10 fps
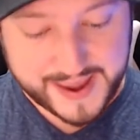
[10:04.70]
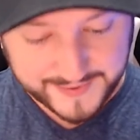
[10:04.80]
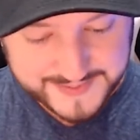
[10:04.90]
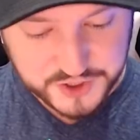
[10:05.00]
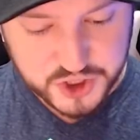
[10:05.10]
P E
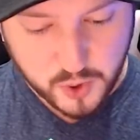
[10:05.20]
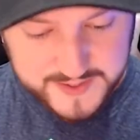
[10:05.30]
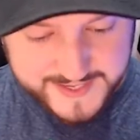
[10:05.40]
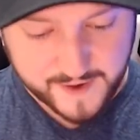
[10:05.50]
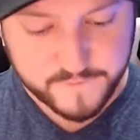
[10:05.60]
K K A is actually
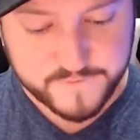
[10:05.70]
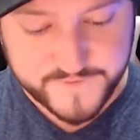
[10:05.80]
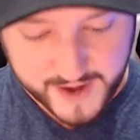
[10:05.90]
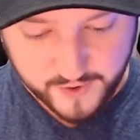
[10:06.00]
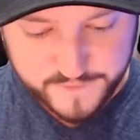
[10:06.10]
going down
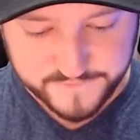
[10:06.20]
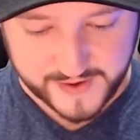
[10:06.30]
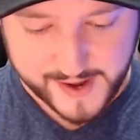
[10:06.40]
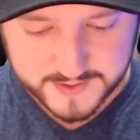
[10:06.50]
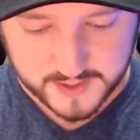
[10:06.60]
very
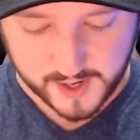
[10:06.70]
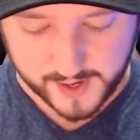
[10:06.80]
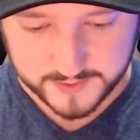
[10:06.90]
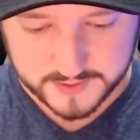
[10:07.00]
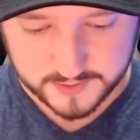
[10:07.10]
fast,
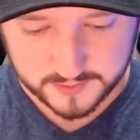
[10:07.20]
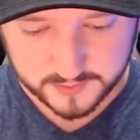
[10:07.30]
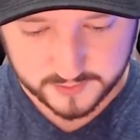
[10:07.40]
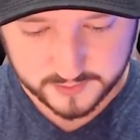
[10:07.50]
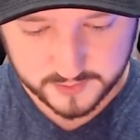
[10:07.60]
guys.
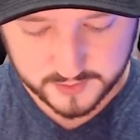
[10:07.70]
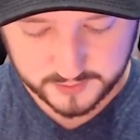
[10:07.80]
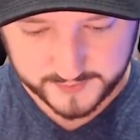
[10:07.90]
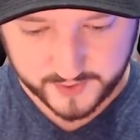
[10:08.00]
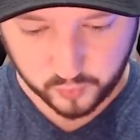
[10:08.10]

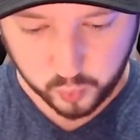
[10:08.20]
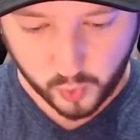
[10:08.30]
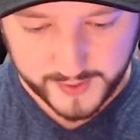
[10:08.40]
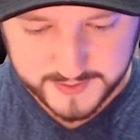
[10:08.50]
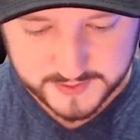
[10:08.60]
Like,
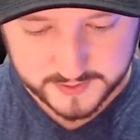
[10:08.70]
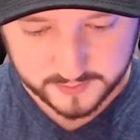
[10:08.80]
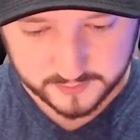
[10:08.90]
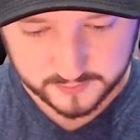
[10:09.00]
what?